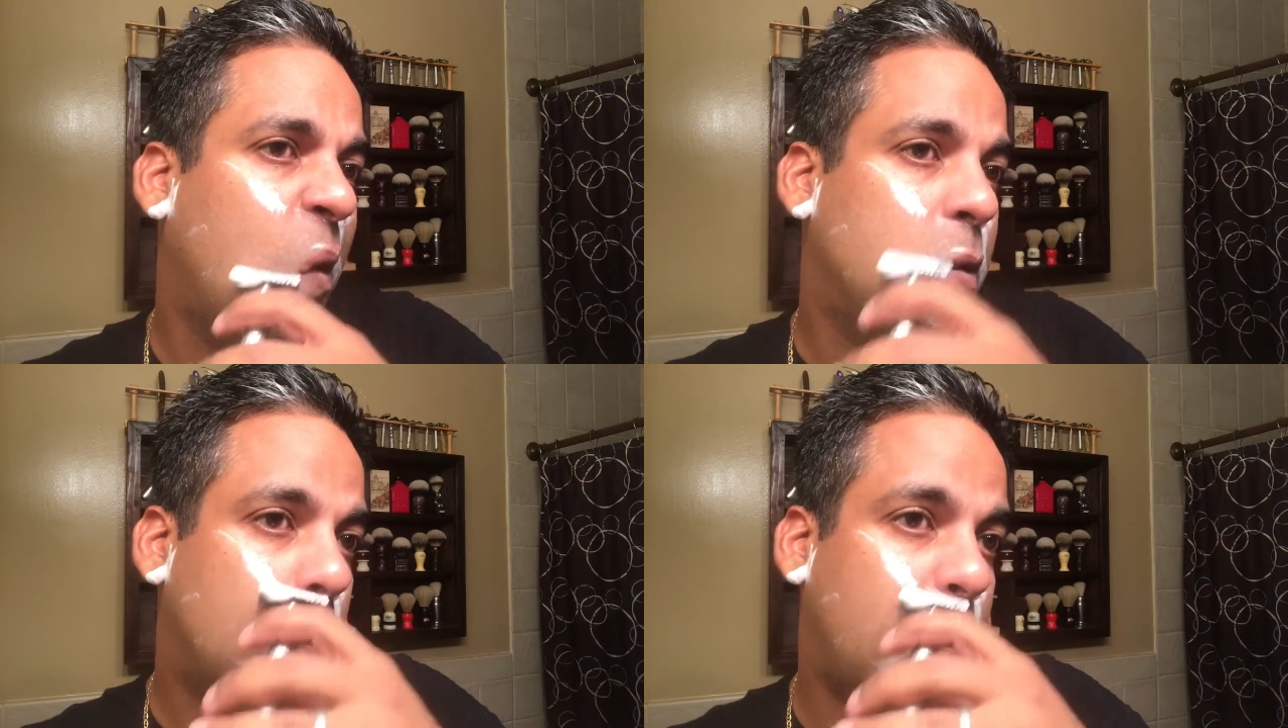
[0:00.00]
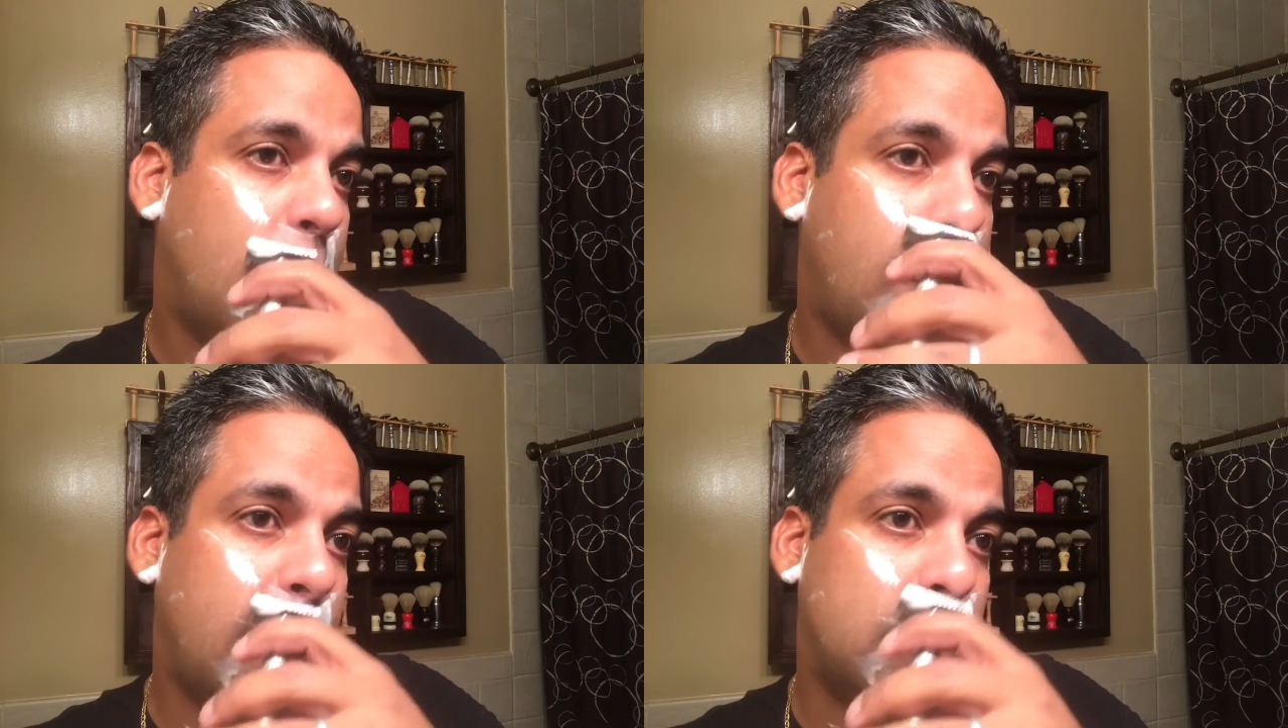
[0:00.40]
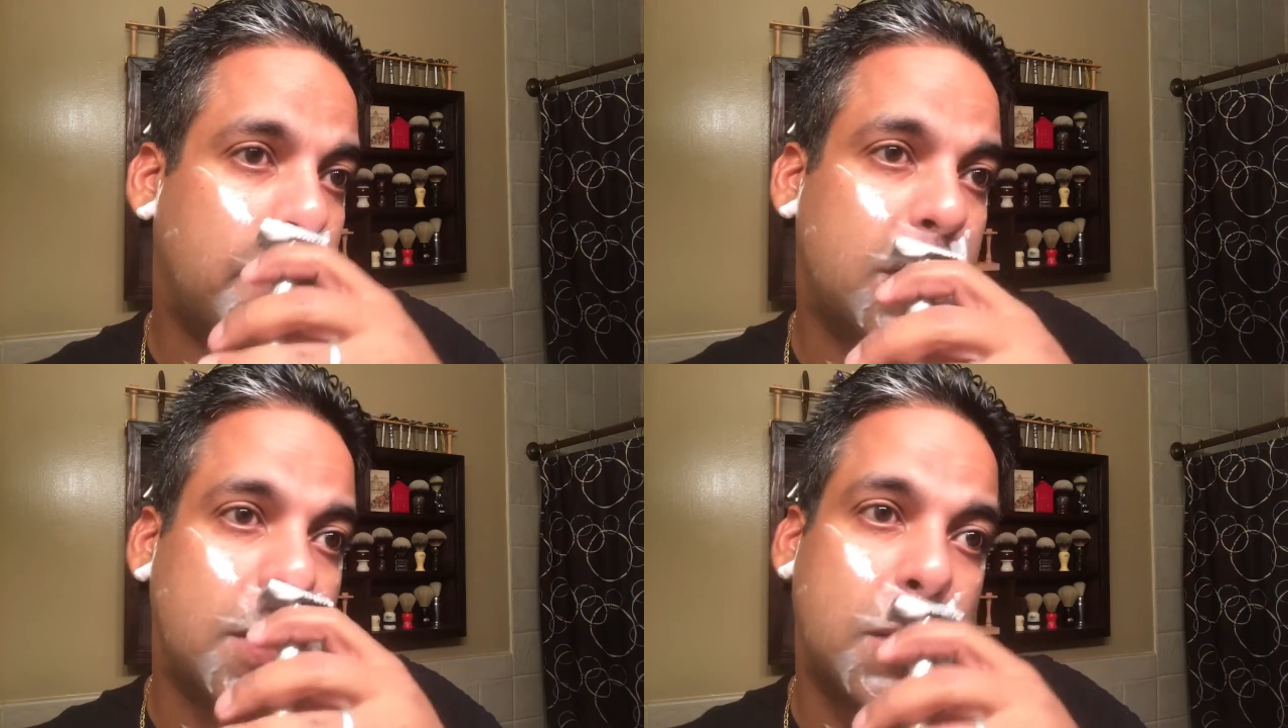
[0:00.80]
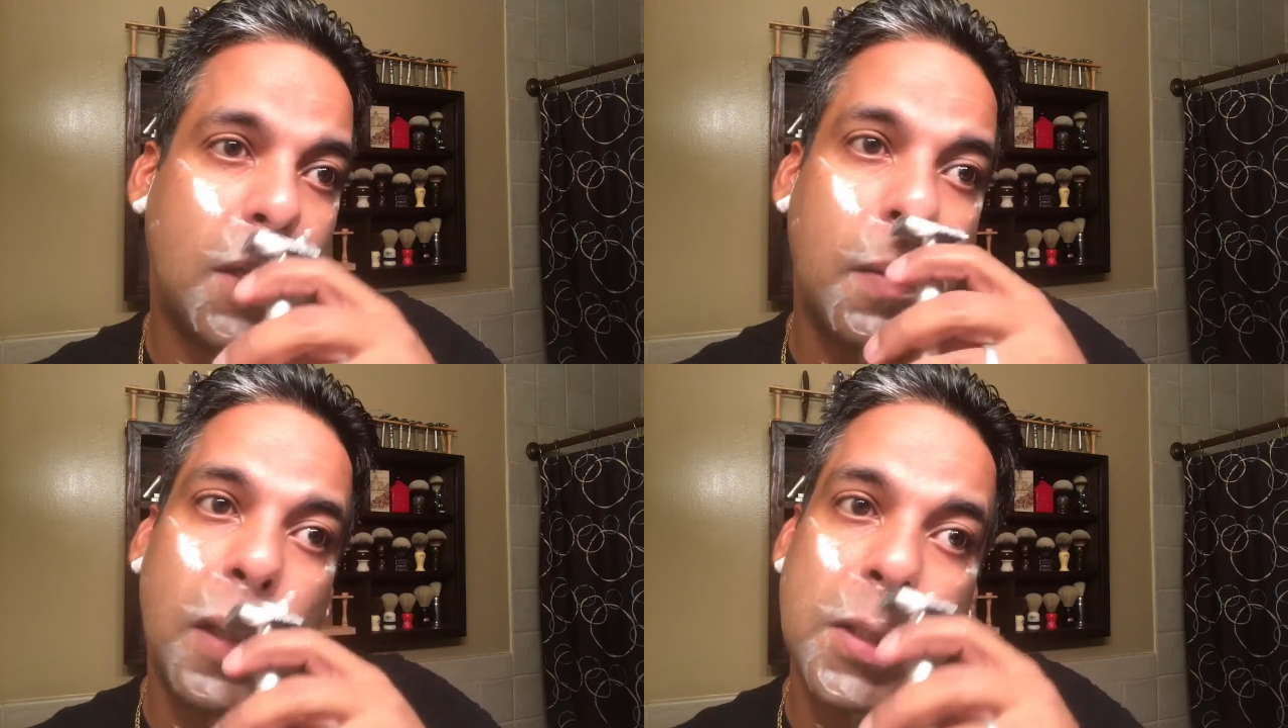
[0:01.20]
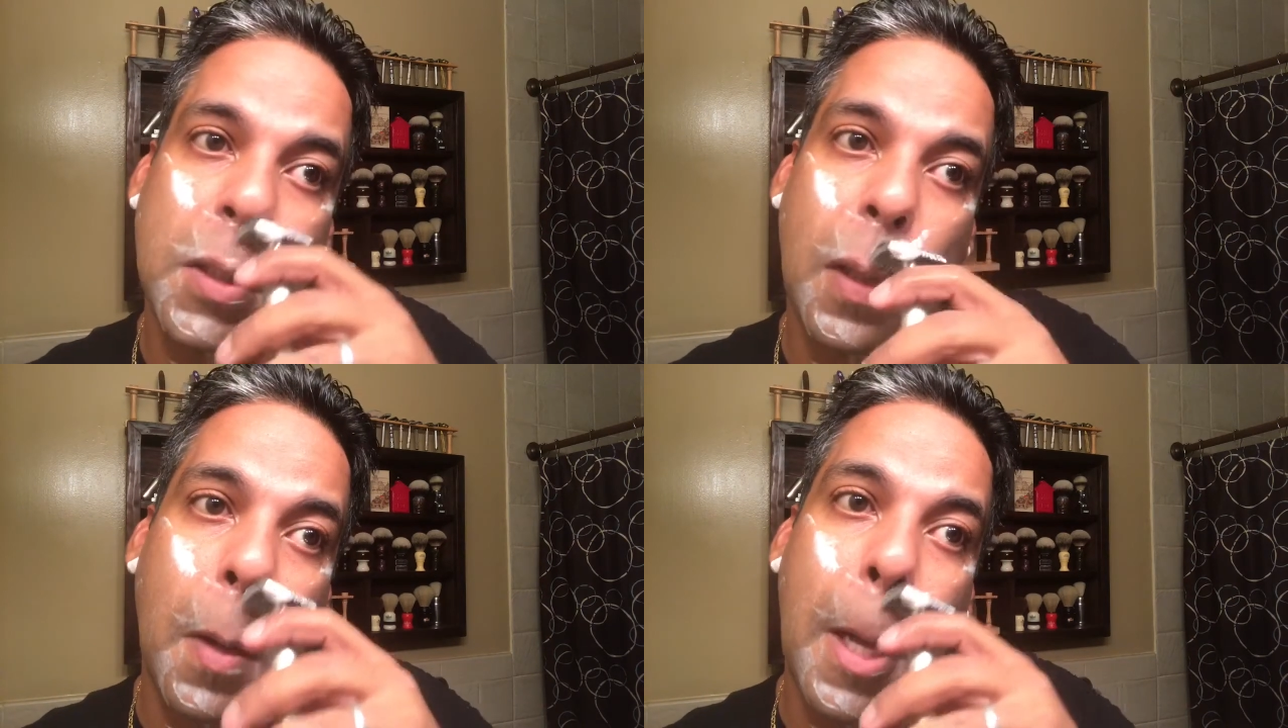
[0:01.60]
So my last message to him was, you
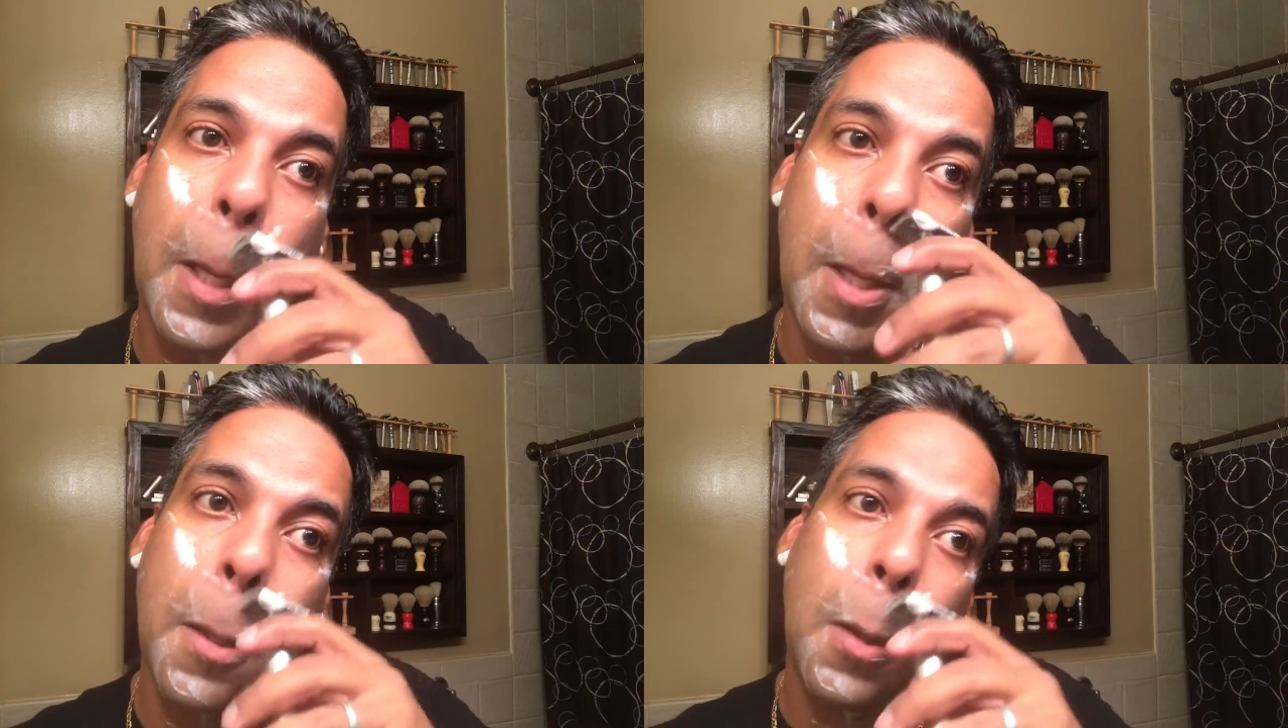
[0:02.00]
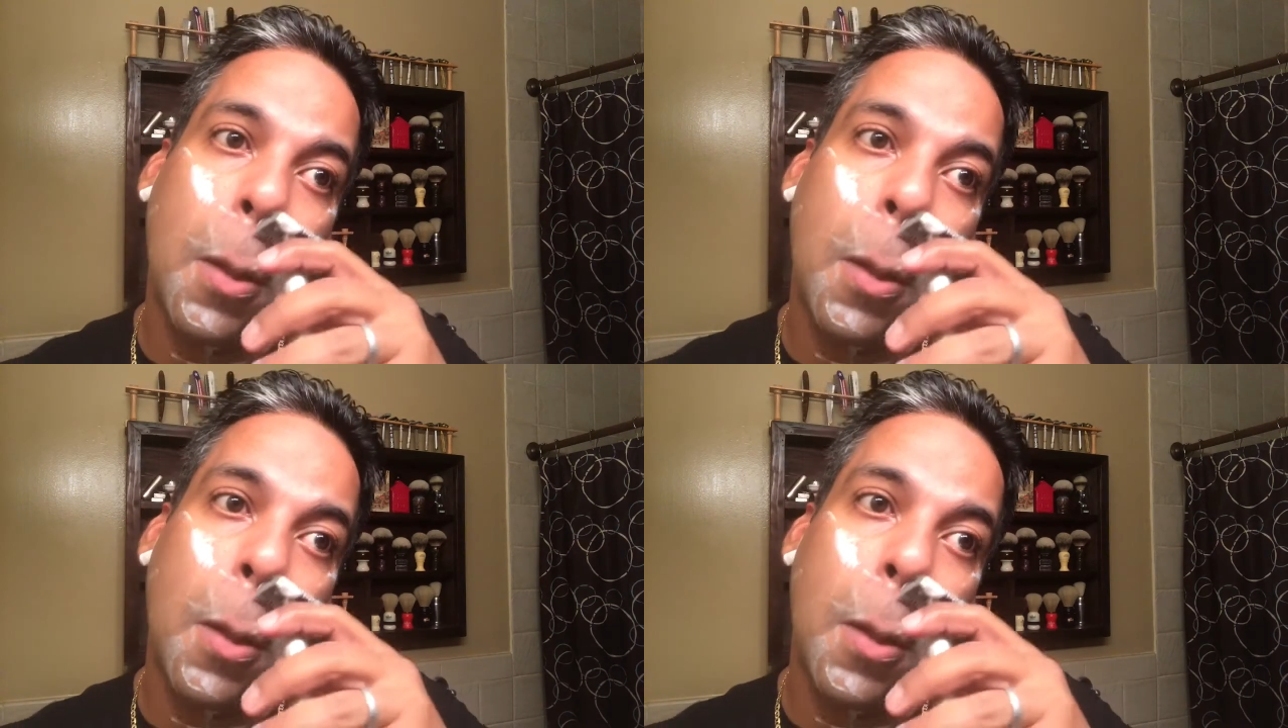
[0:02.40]
know what?